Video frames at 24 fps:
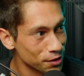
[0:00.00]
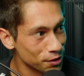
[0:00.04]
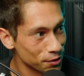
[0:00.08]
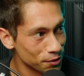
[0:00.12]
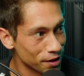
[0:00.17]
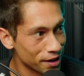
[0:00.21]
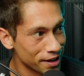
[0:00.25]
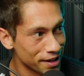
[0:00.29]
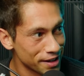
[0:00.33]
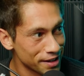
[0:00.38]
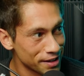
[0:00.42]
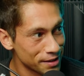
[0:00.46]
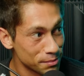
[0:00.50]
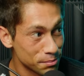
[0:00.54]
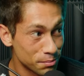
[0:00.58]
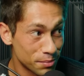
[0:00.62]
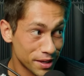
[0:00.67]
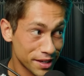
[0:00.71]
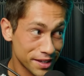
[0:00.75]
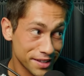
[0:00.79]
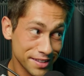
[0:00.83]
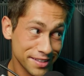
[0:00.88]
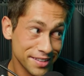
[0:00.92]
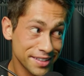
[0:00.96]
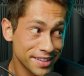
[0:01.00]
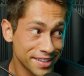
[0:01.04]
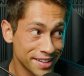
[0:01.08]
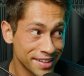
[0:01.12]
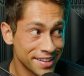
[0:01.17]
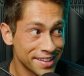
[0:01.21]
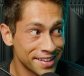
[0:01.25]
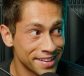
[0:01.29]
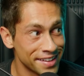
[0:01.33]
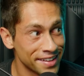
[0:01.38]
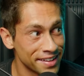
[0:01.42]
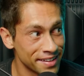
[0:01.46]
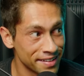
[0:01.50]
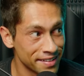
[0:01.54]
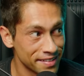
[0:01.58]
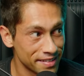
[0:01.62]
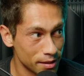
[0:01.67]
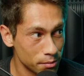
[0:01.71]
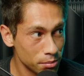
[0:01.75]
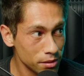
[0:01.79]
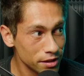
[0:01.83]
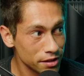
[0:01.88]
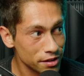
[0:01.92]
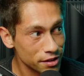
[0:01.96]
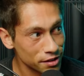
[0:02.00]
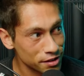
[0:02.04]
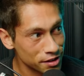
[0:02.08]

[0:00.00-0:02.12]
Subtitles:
run it, but that'd be a good